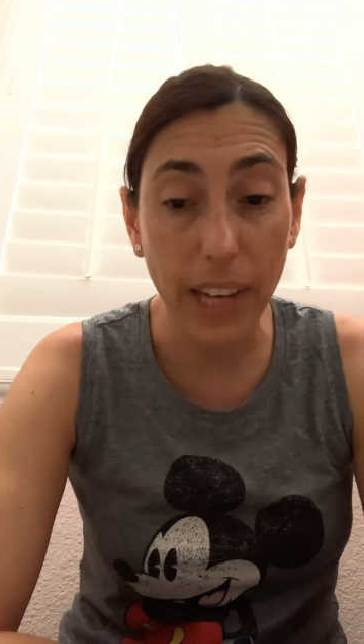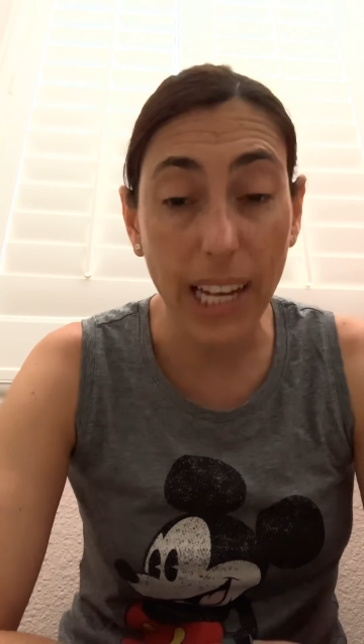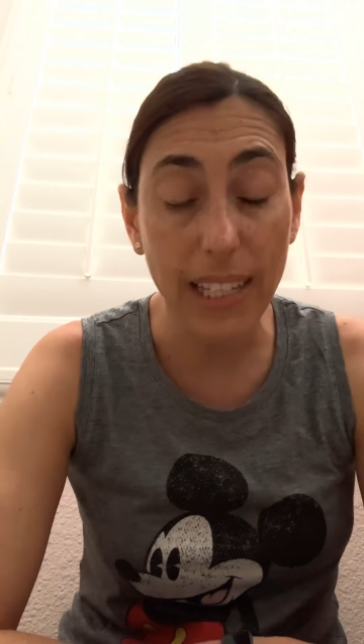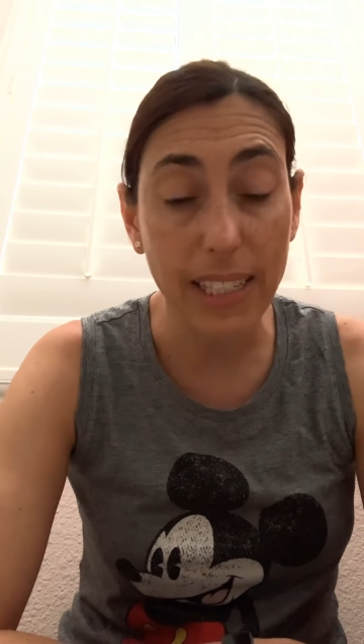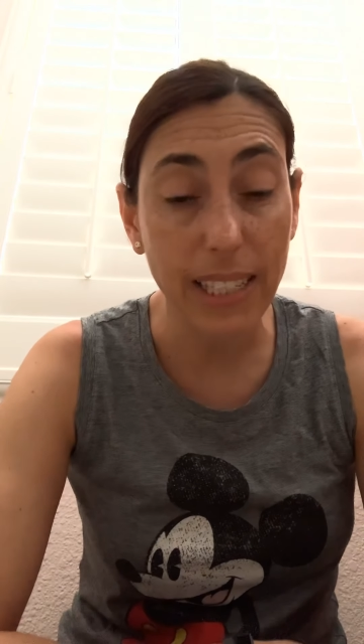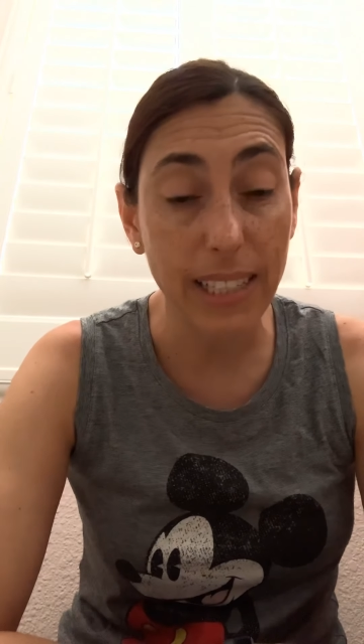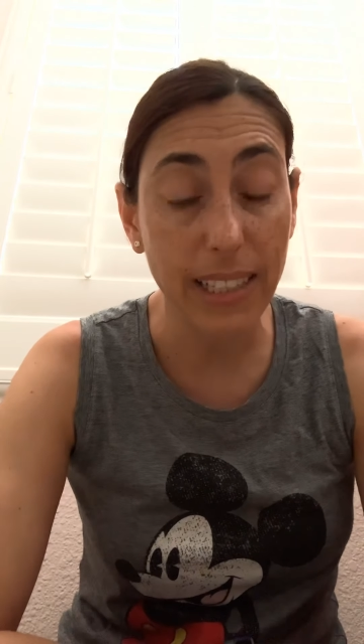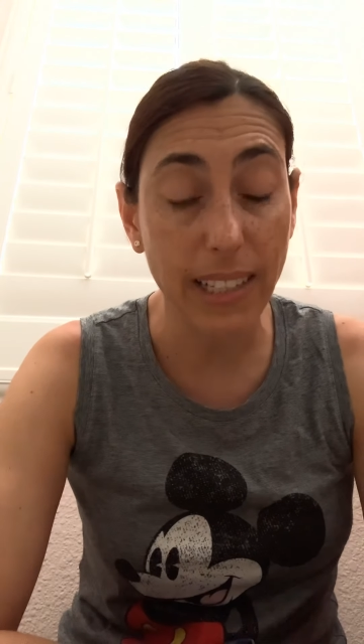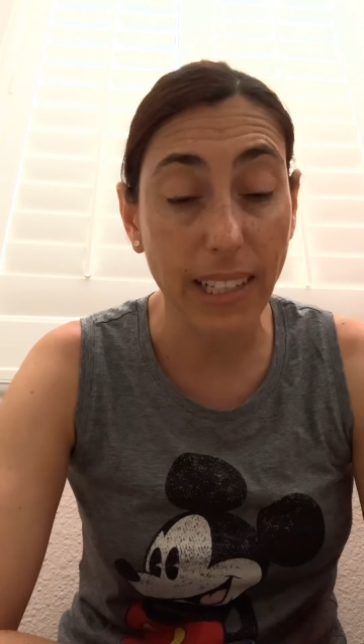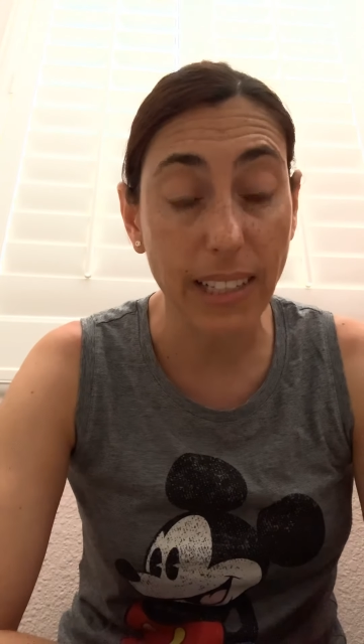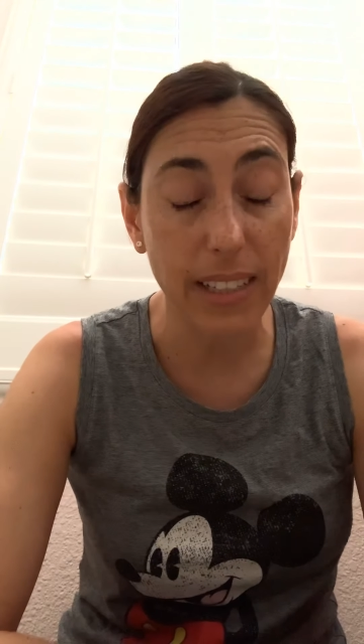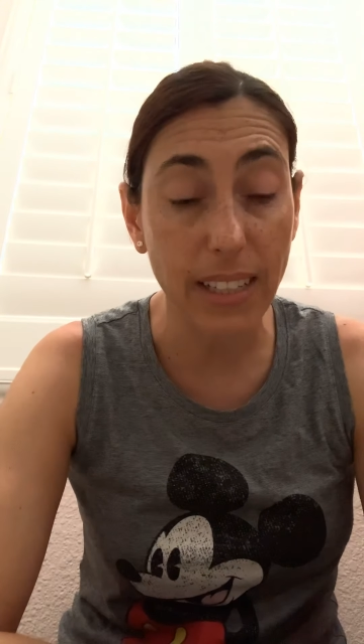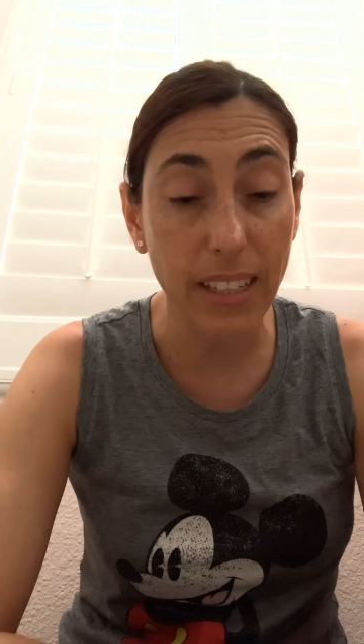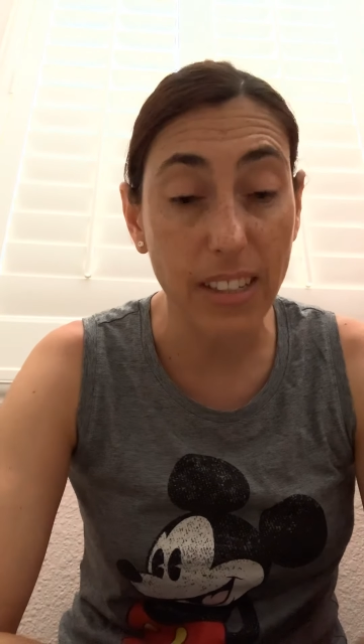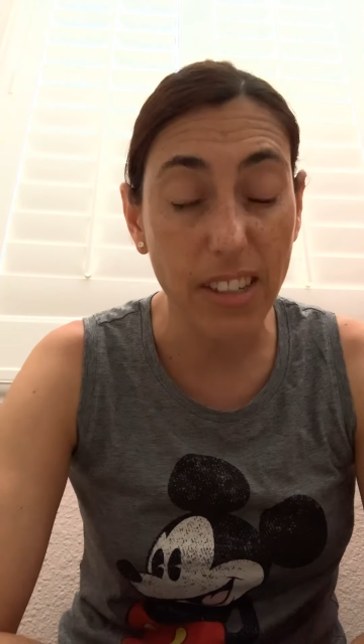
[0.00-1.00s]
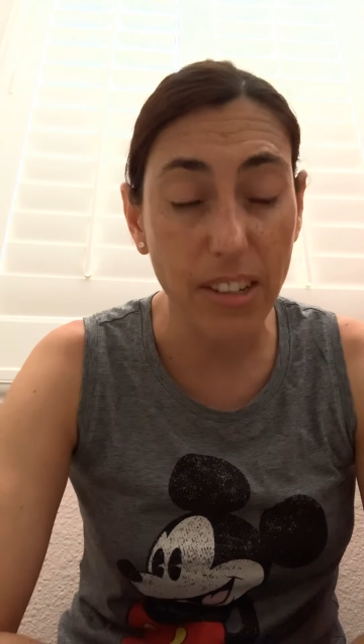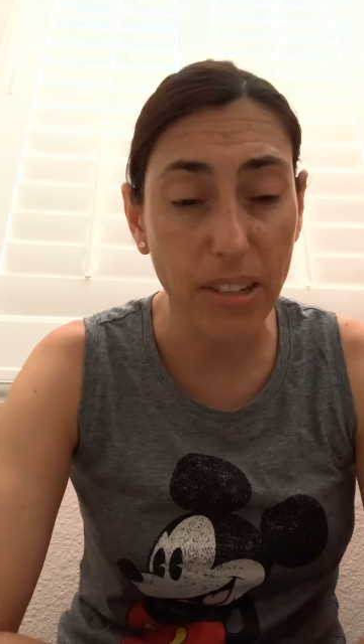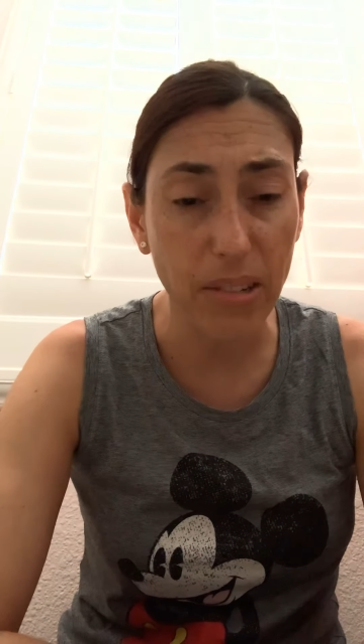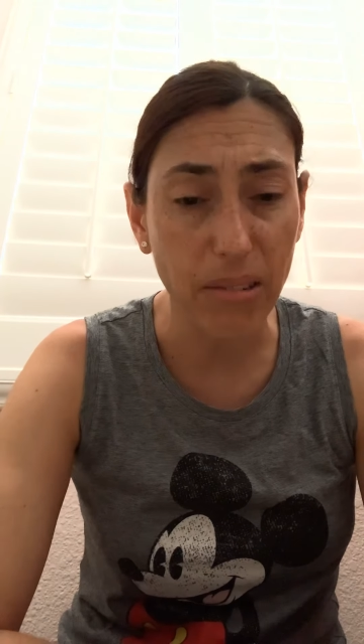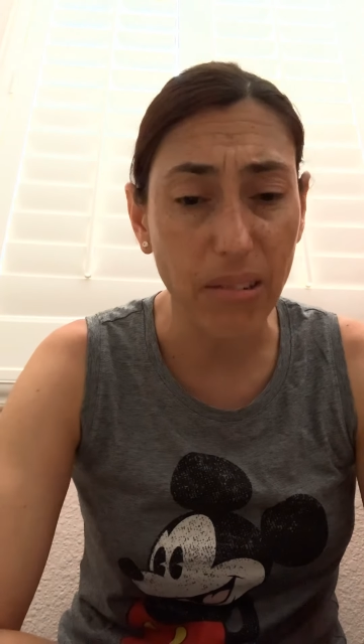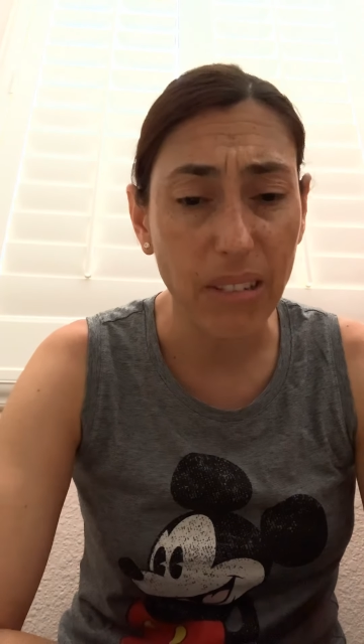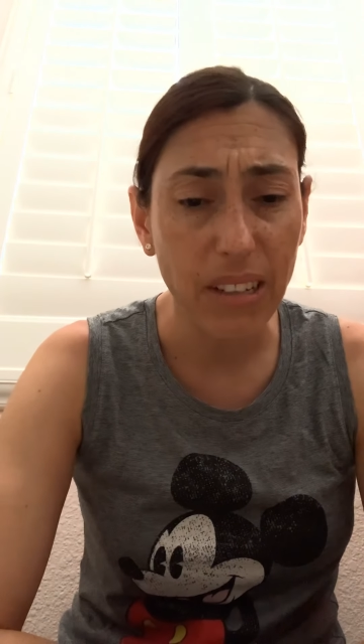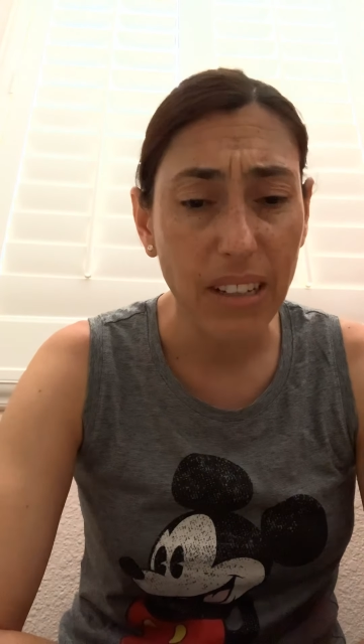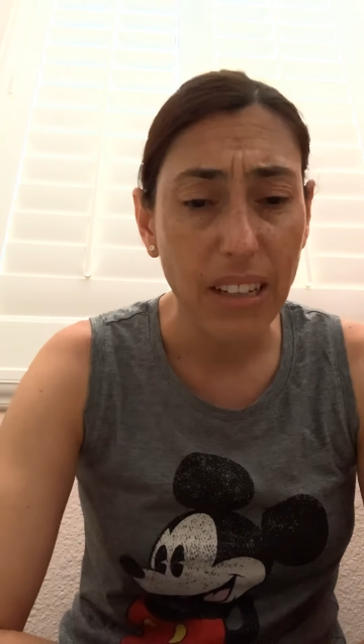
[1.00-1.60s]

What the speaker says: 1862.